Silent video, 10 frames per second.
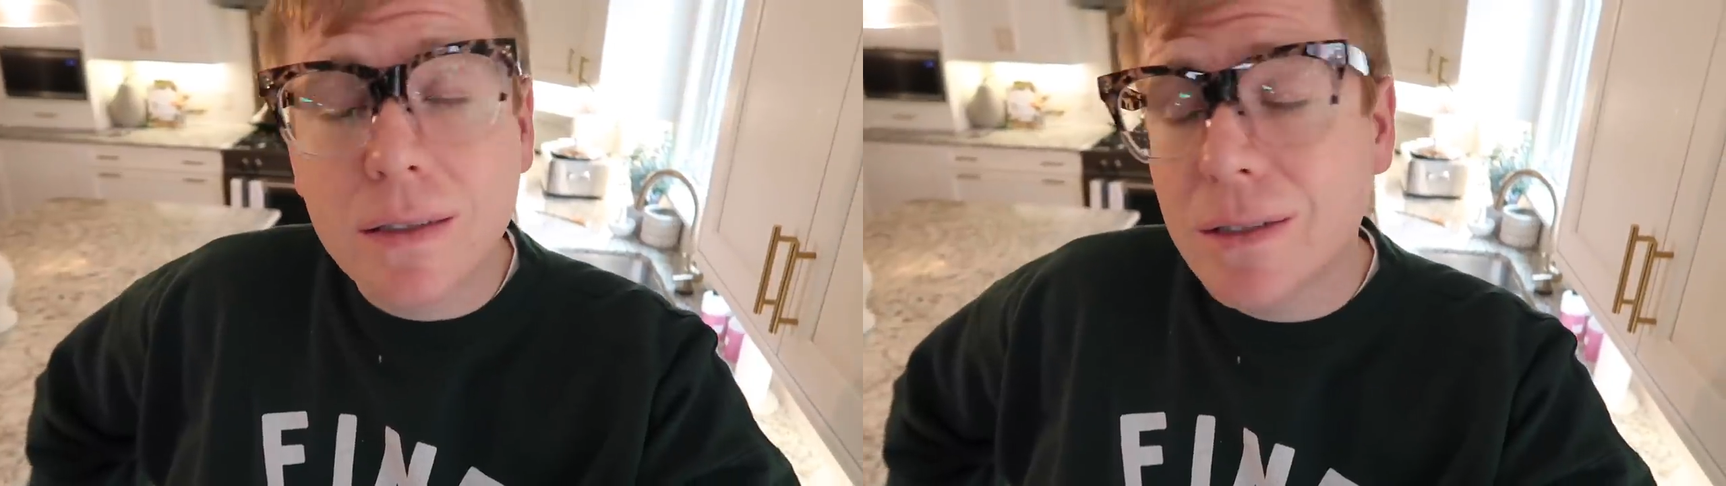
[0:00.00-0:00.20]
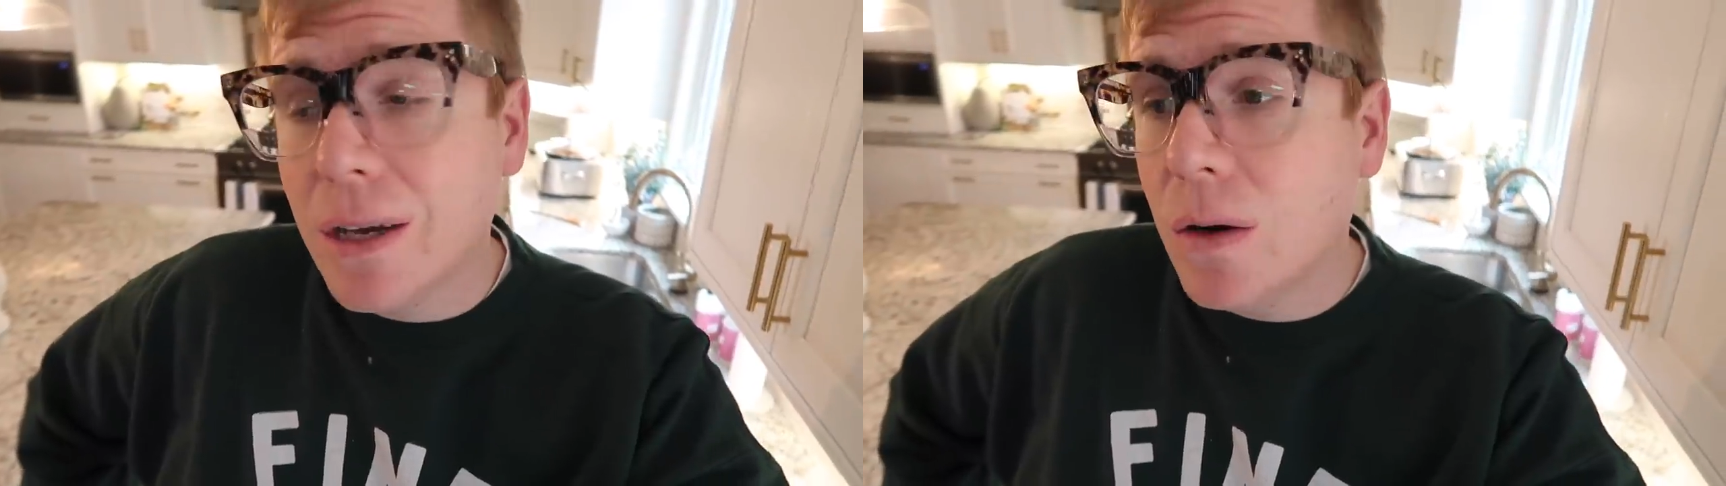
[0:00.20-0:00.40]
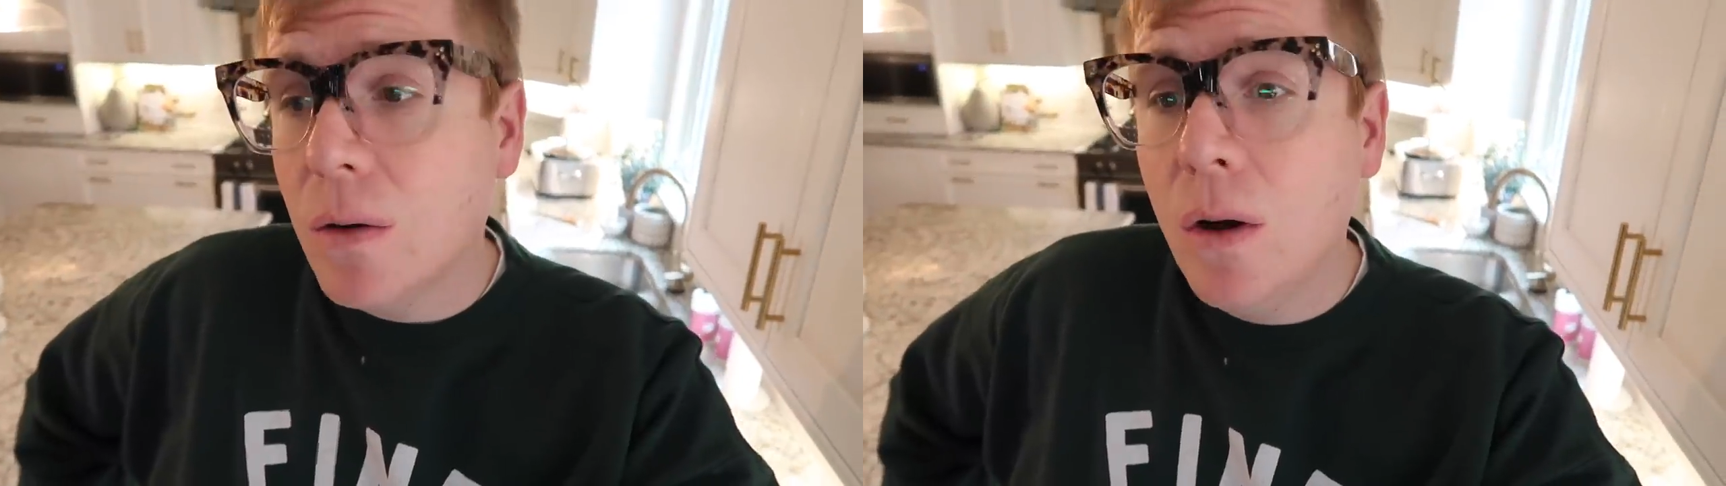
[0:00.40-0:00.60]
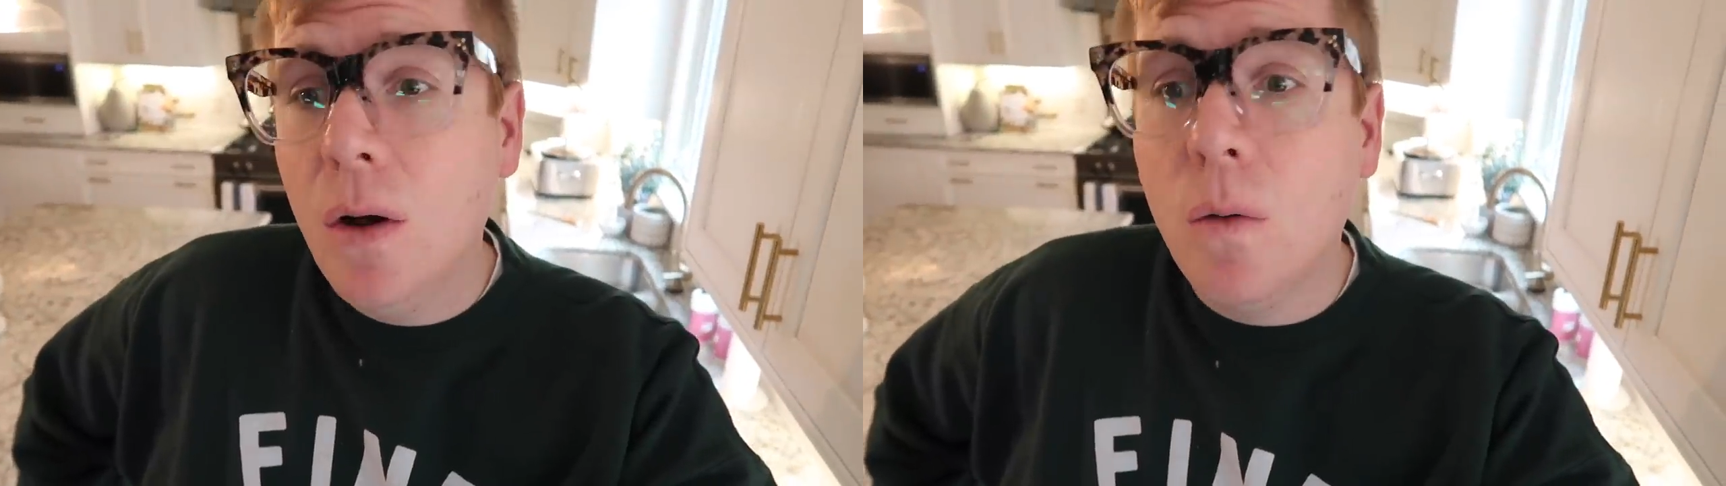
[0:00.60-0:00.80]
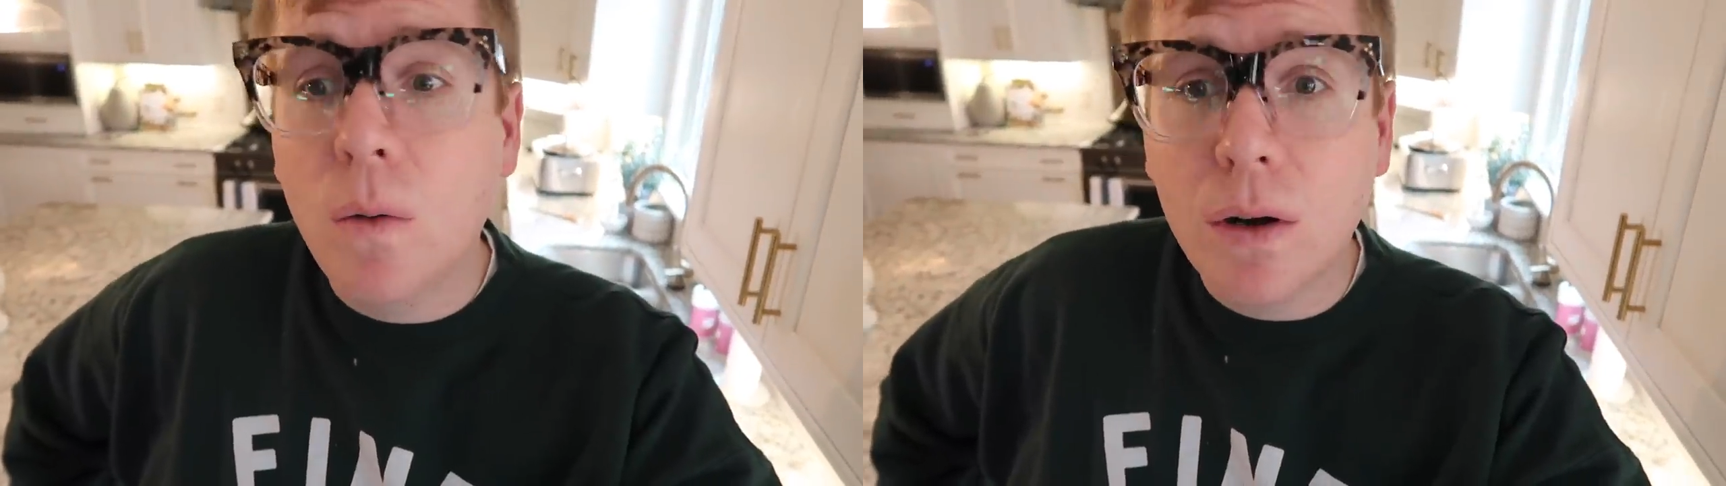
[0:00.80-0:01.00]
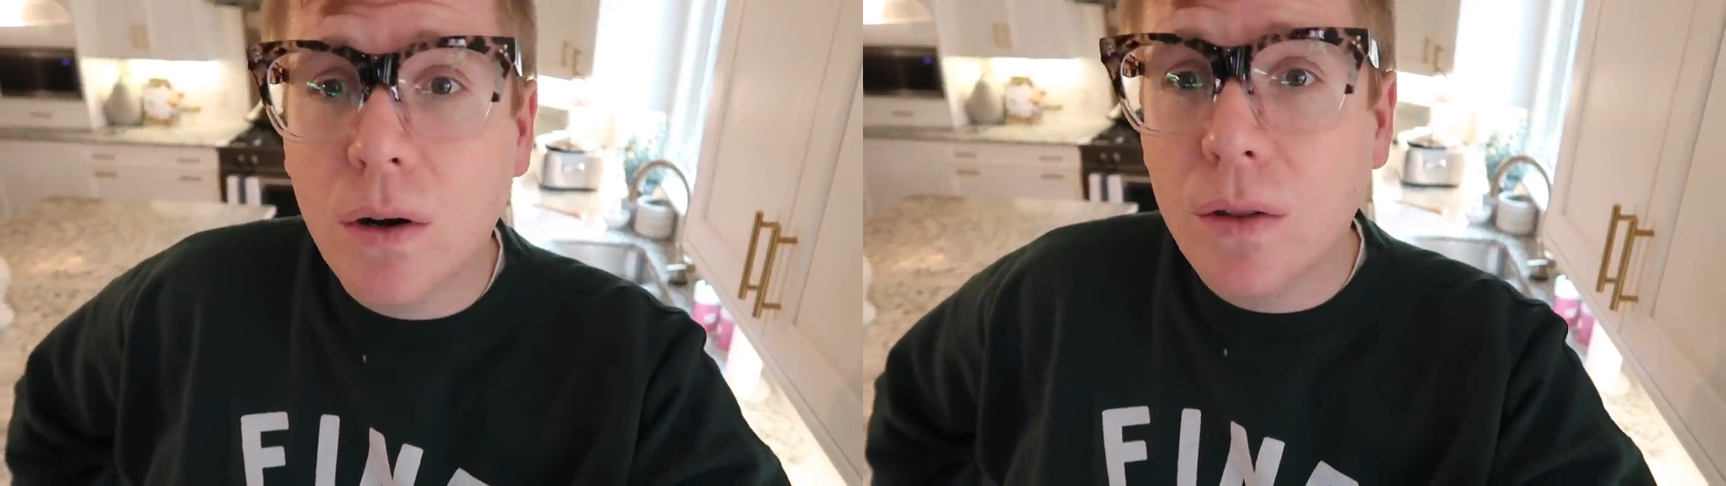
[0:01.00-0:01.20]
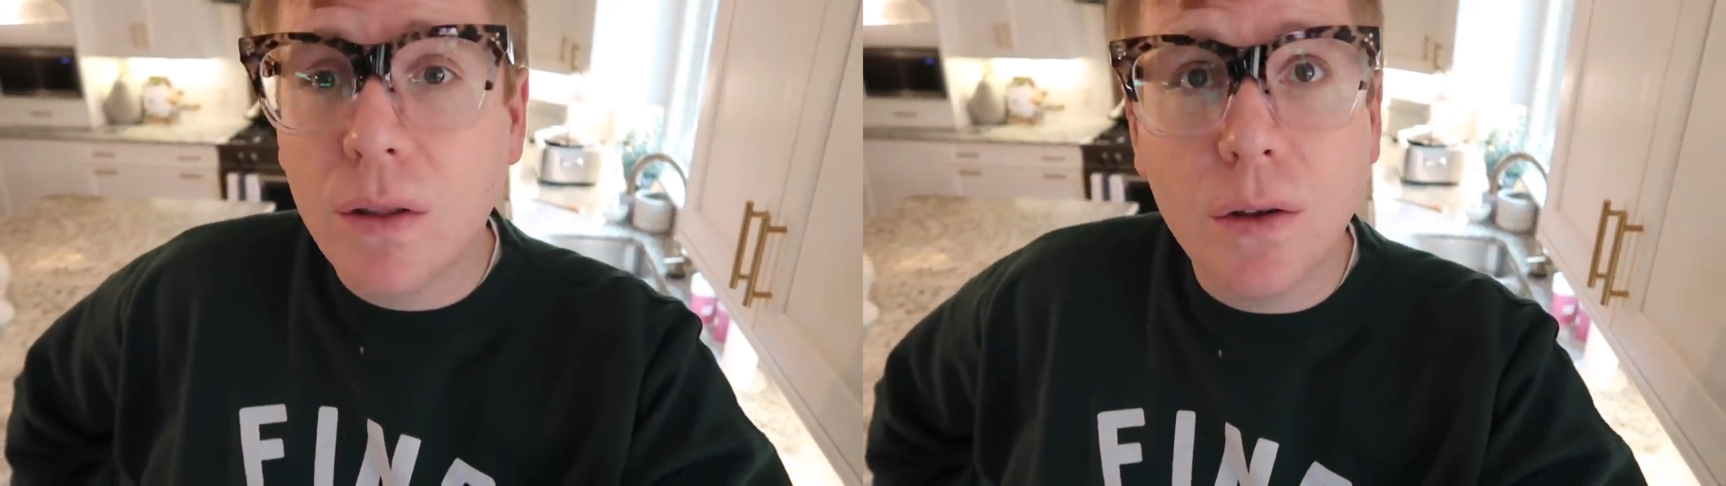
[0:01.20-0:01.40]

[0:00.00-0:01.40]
So what are all the